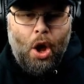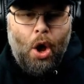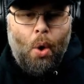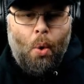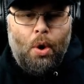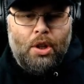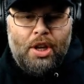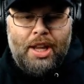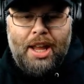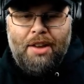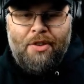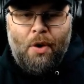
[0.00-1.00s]
We're
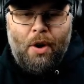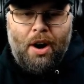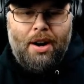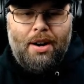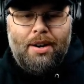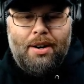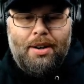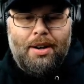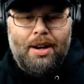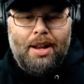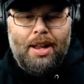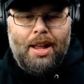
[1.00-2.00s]
looking for
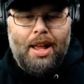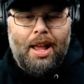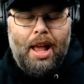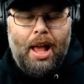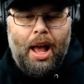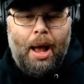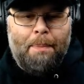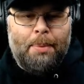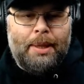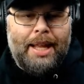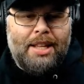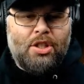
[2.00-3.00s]
a
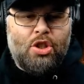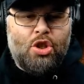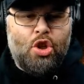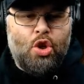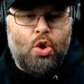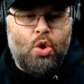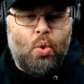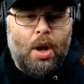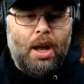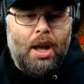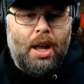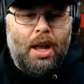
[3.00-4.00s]
place
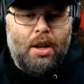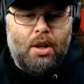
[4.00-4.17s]
to